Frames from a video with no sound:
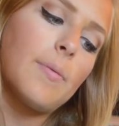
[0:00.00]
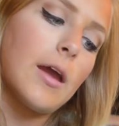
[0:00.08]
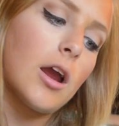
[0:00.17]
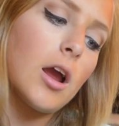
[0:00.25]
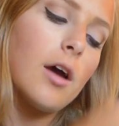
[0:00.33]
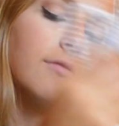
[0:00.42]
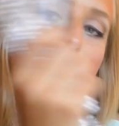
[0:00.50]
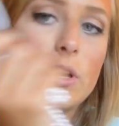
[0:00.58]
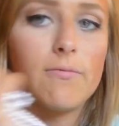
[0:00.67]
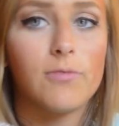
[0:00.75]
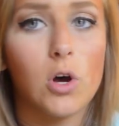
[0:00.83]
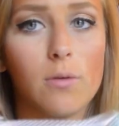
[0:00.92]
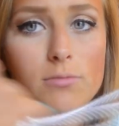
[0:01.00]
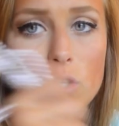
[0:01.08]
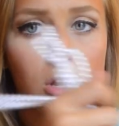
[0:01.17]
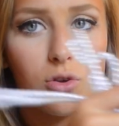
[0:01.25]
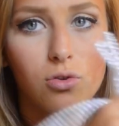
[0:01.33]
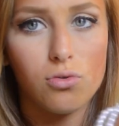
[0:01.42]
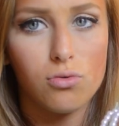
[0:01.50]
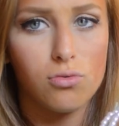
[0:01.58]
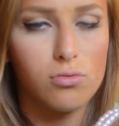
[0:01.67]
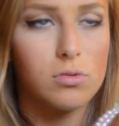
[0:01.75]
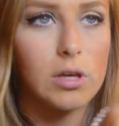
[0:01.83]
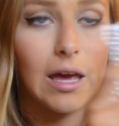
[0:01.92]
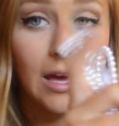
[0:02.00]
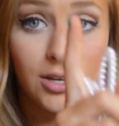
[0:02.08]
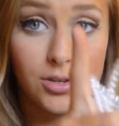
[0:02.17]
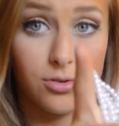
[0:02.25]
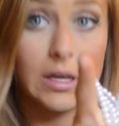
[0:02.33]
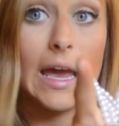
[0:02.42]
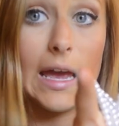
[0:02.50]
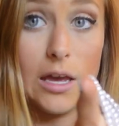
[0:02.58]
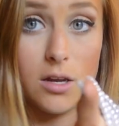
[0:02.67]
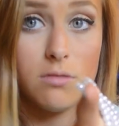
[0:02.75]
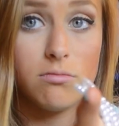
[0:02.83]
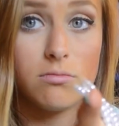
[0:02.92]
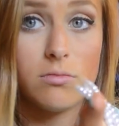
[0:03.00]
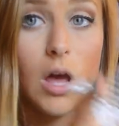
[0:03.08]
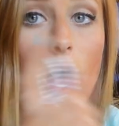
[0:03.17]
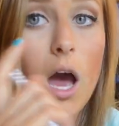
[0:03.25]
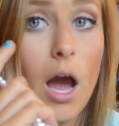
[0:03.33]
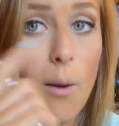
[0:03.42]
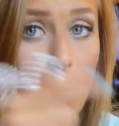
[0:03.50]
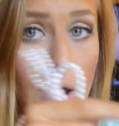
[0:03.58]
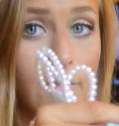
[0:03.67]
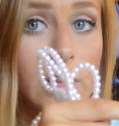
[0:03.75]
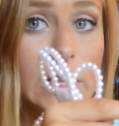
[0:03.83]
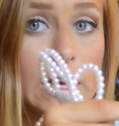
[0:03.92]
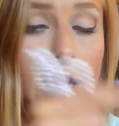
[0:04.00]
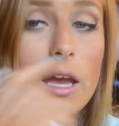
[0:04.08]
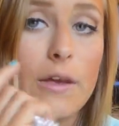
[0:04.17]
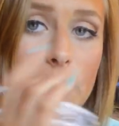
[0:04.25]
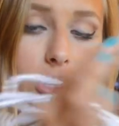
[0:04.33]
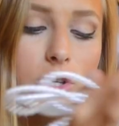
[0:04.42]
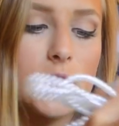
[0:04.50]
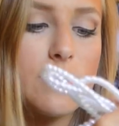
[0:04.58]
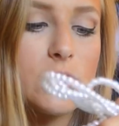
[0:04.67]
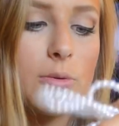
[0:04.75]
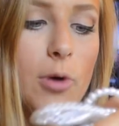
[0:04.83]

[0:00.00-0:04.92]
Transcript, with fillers: a pair of GemPhones, you can. I will have a link in the description